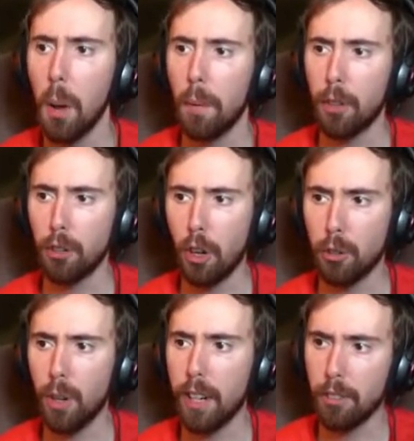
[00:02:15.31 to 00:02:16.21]
but there's
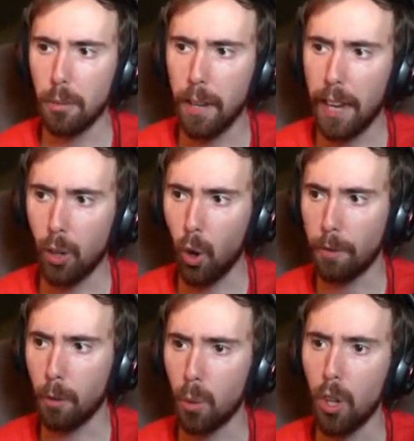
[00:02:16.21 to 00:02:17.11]
also a custom category
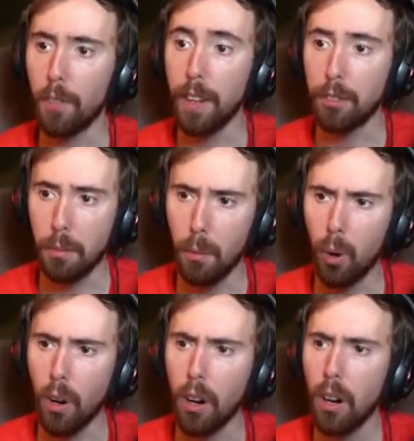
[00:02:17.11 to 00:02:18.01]
for world events and
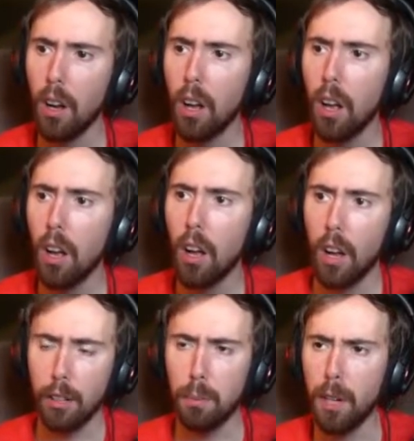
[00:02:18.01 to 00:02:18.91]
more.
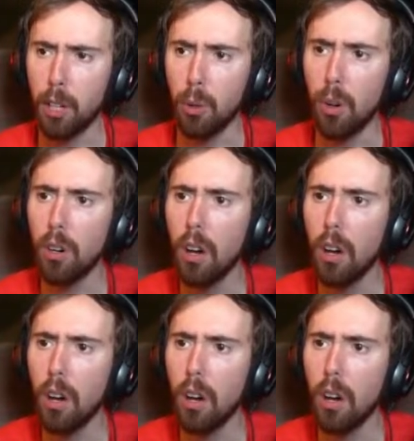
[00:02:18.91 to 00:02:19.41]
That's pretty cool.